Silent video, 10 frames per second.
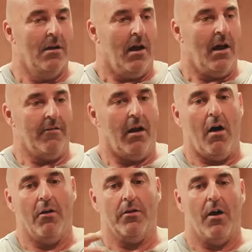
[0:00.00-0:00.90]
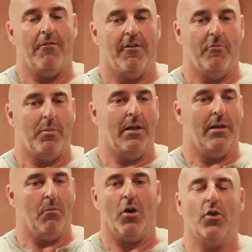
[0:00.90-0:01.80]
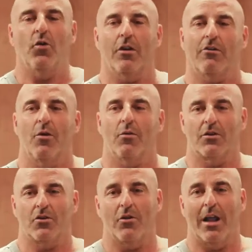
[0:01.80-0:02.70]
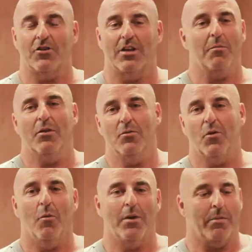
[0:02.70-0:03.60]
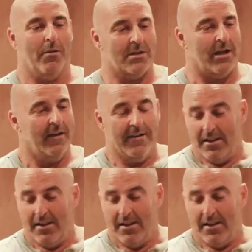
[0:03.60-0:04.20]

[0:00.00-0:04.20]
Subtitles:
On and off, I've been what I call a crowd control engineer, but you call me a bouncer.